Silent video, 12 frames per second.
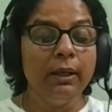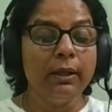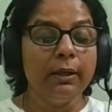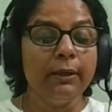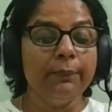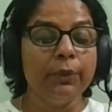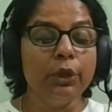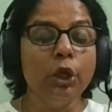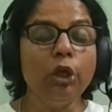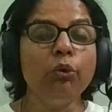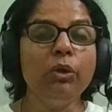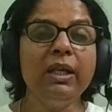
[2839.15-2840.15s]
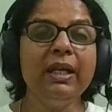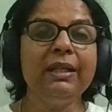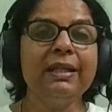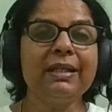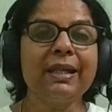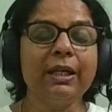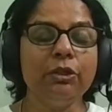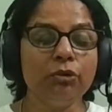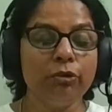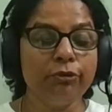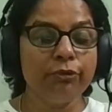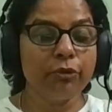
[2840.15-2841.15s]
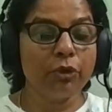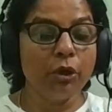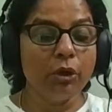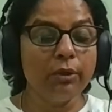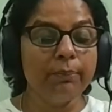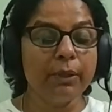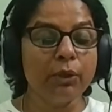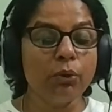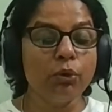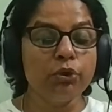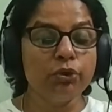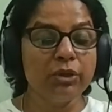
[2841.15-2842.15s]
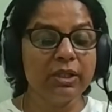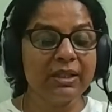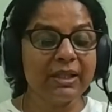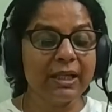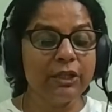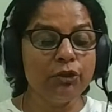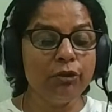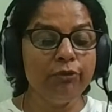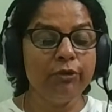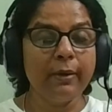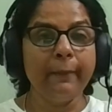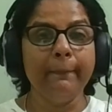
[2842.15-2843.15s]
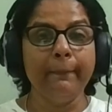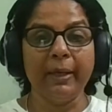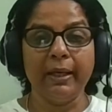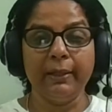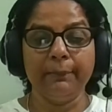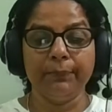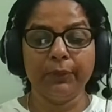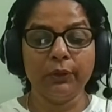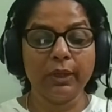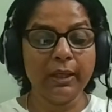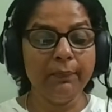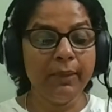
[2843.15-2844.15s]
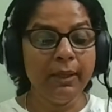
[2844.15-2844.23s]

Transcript: um, not only in the sight of God, but also in the sight of man okay